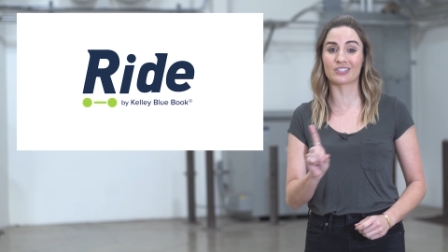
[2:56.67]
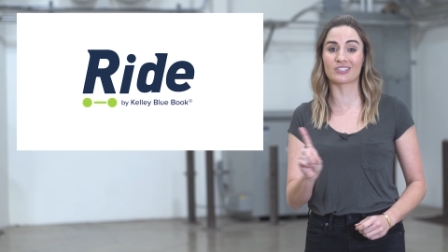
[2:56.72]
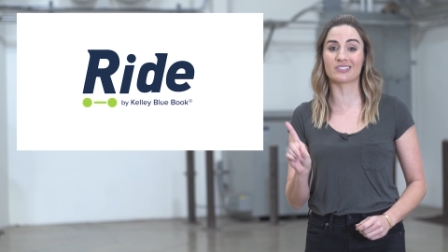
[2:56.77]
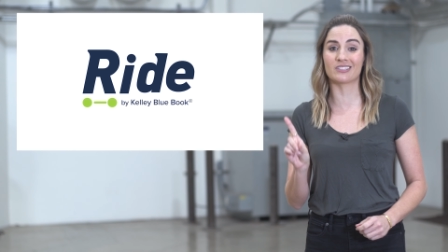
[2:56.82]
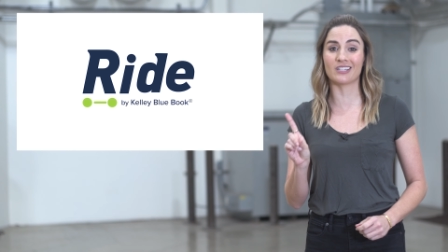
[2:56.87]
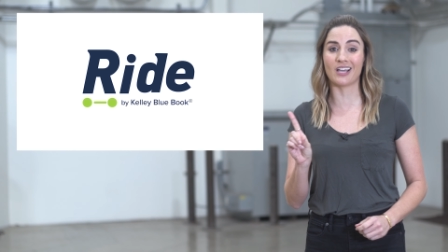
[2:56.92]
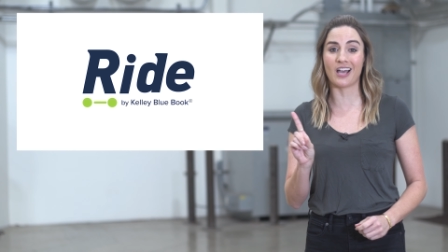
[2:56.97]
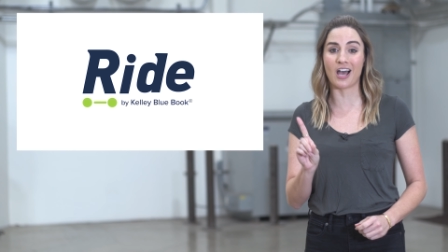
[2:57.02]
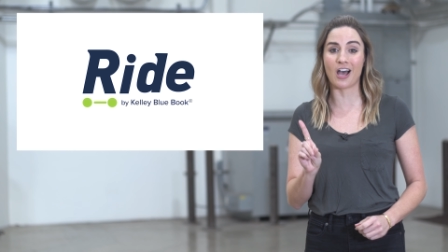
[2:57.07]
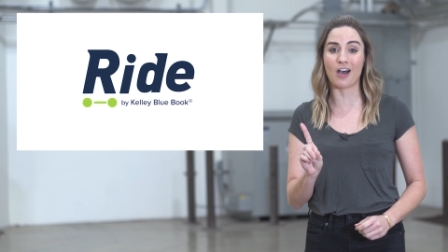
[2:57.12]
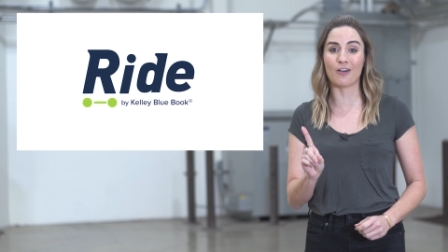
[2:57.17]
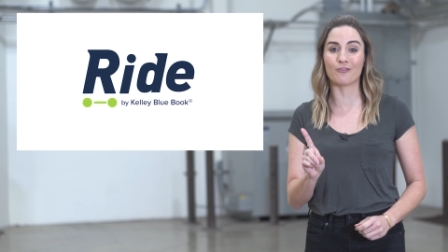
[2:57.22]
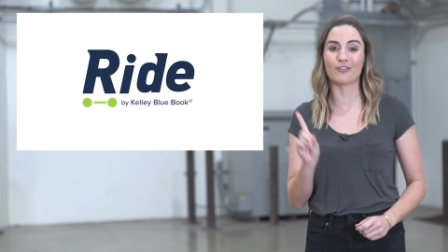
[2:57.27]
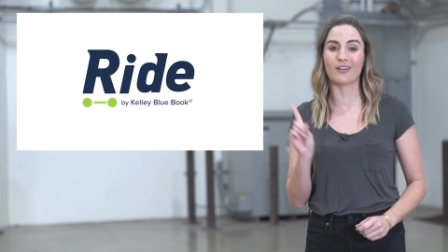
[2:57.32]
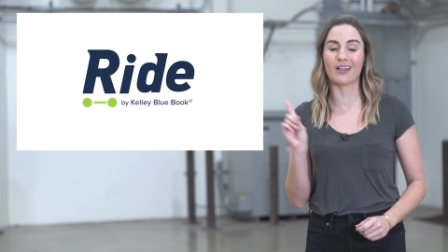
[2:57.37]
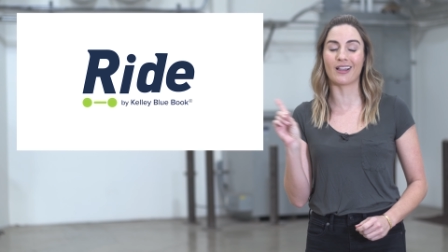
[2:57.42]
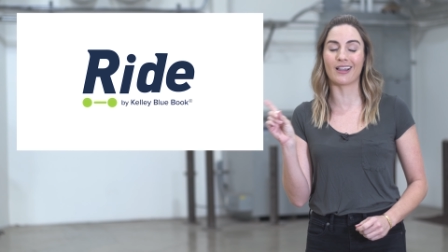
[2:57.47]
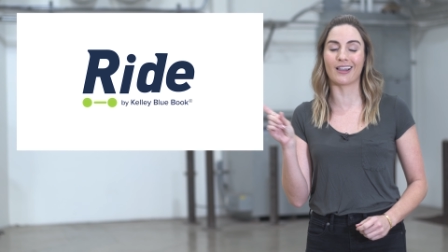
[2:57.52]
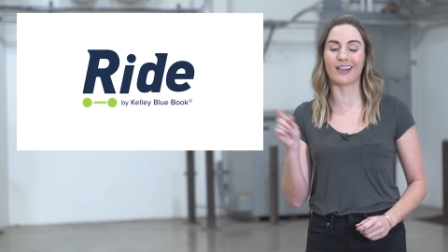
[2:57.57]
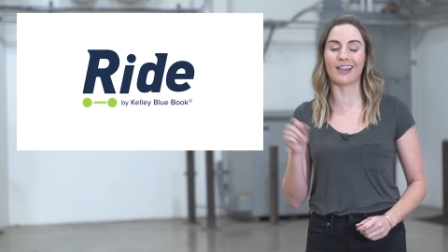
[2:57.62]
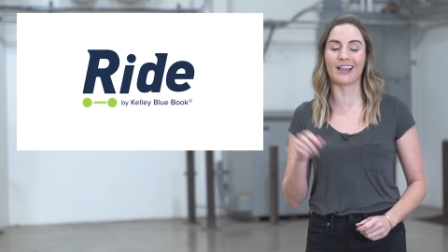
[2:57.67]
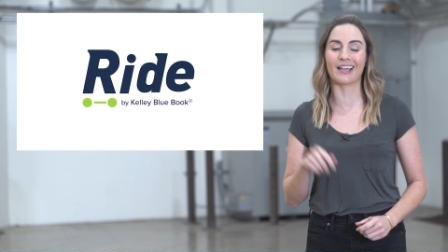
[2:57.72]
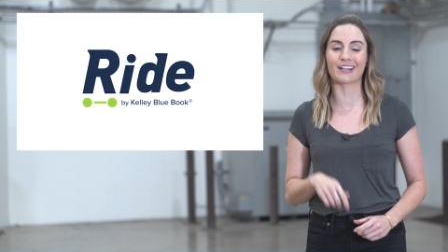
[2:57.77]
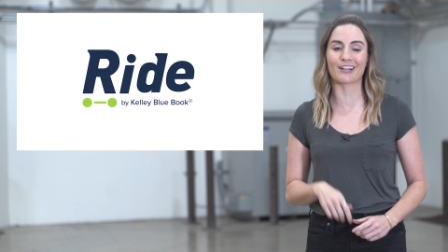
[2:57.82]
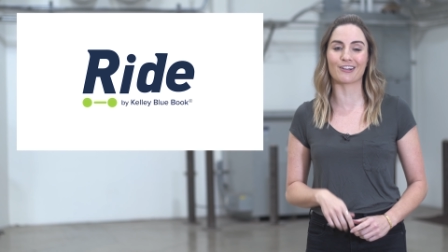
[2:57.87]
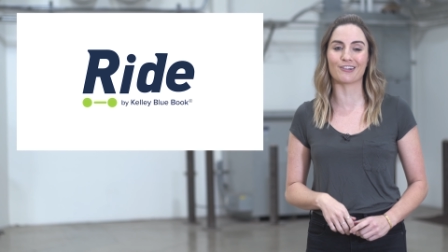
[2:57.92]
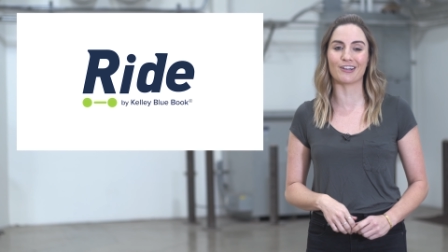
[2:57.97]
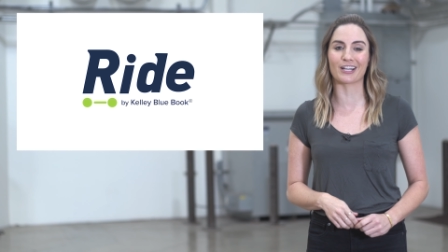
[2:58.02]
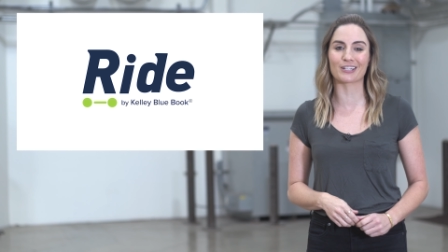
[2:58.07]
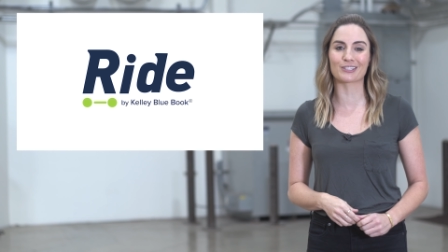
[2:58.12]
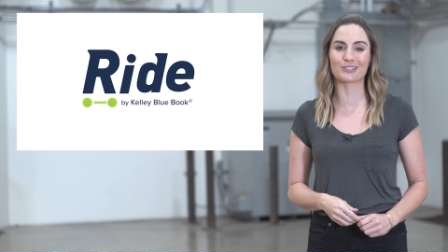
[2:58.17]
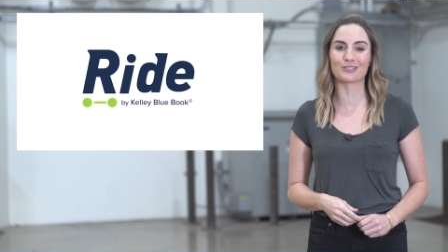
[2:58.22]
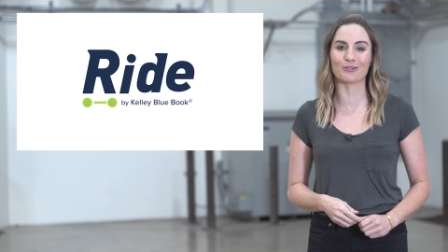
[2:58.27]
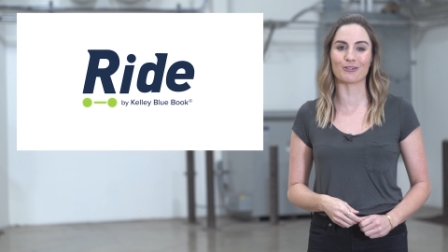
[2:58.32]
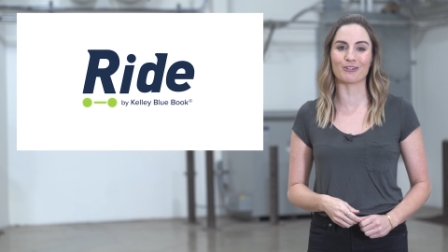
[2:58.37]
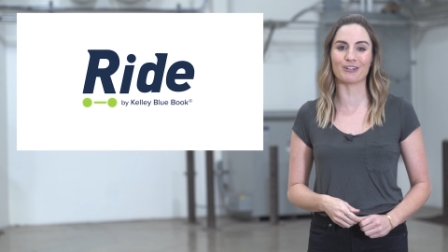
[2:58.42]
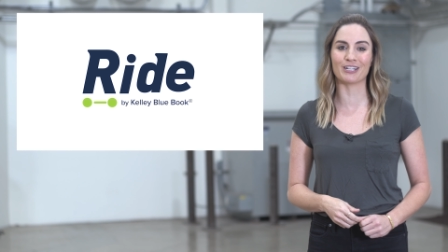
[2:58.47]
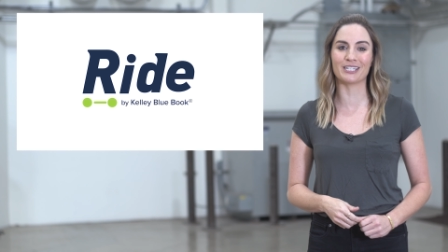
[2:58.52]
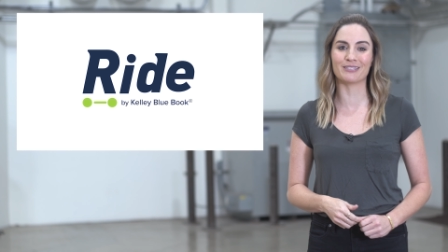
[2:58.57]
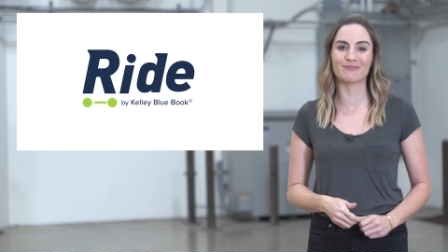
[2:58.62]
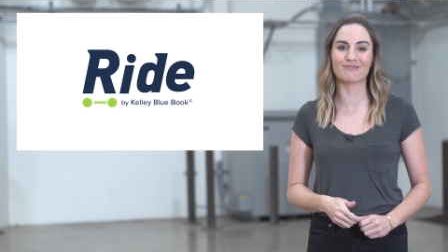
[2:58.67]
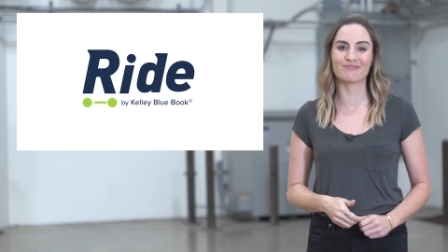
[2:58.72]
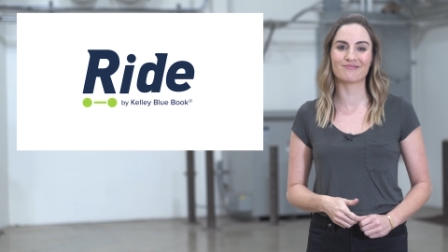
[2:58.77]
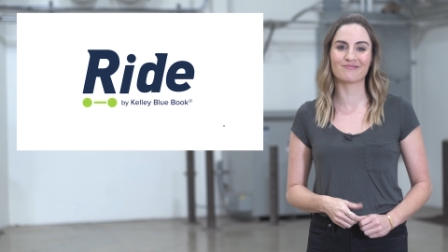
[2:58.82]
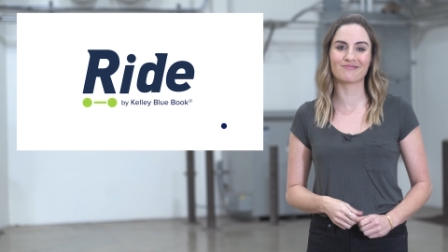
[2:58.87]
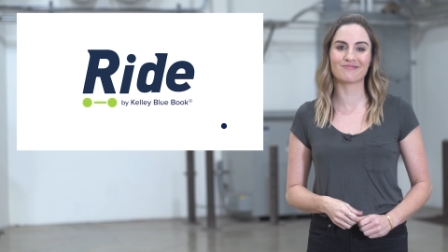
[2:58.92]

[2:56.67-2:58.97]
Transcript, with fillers: stuff, like our next story.